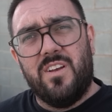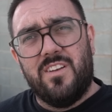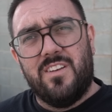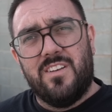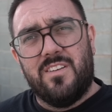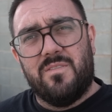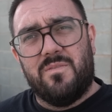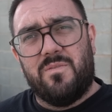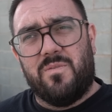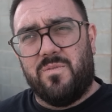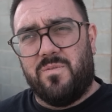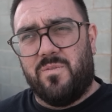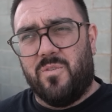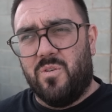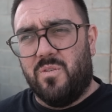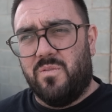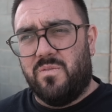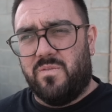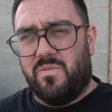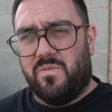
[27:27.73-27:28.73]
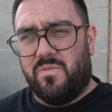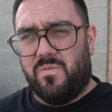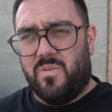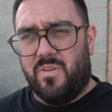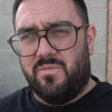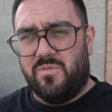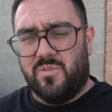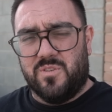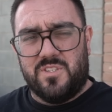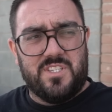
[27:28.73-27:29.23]
Yeah, we're 1.4
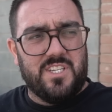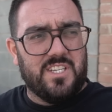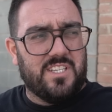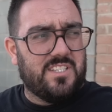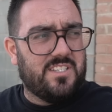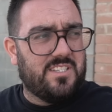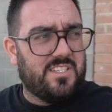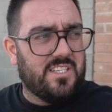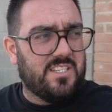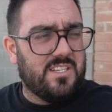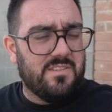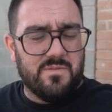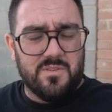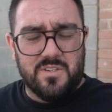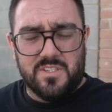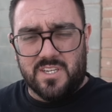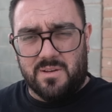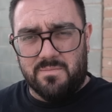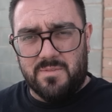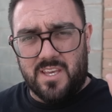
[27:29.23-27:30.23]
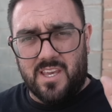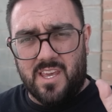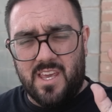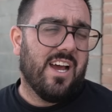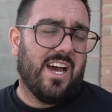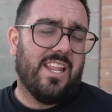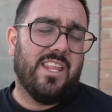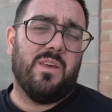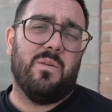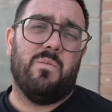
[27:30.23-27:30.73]
something. 1.46 60 foot or something.
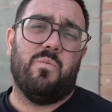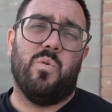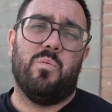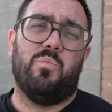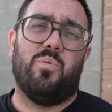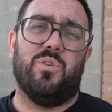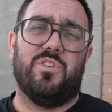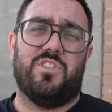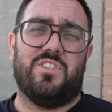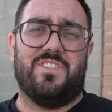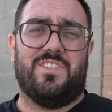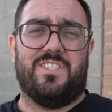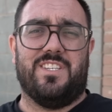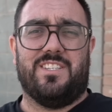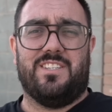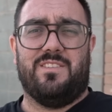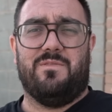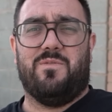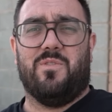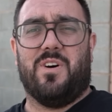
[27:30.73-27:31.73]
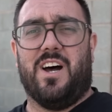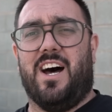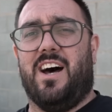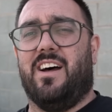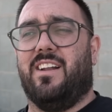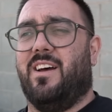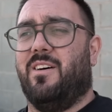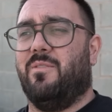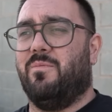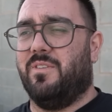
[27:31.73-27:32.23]
I think if we push the 60 foot
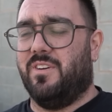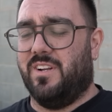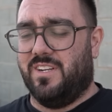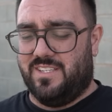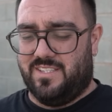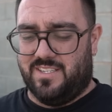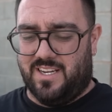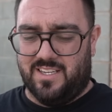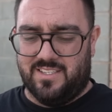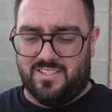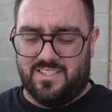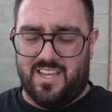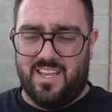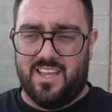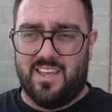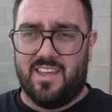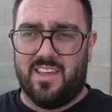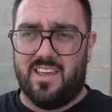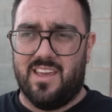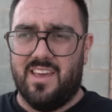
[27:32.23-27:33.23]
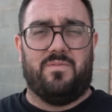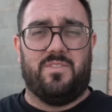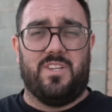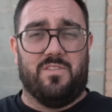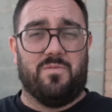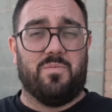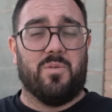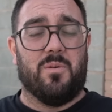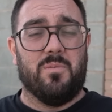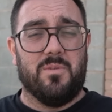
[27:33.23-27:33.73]
harder, we're going to start seeing
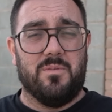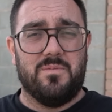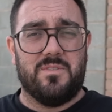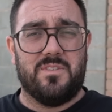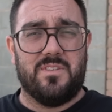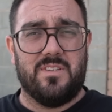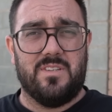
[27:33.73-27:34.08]
diff problems.